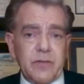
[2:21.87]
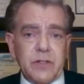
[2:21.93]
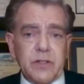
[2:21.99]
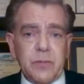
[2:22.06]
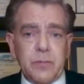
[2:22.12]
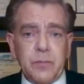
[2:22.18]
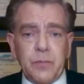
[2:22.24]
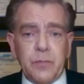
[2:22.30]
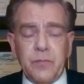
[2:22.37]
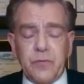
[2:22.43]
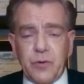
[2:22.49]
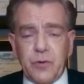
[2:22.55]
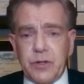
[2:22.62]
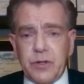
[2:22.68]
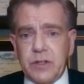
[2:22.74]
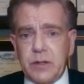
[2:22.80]
is the
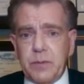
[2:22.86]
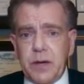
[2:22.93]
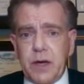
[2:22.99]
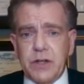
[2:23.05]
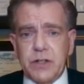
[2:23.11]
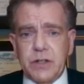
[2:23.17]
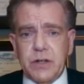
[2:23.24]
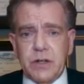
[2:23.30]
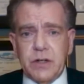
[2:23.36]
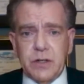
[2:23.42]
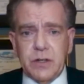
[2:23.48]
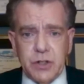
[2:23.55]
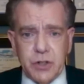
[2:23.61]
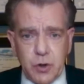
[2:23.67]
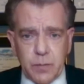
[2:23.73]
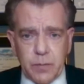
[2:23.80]
voice of the patient
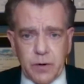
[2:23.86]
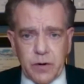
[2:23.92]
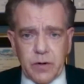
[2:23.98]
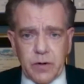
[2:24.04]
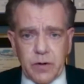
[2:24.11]
consumer.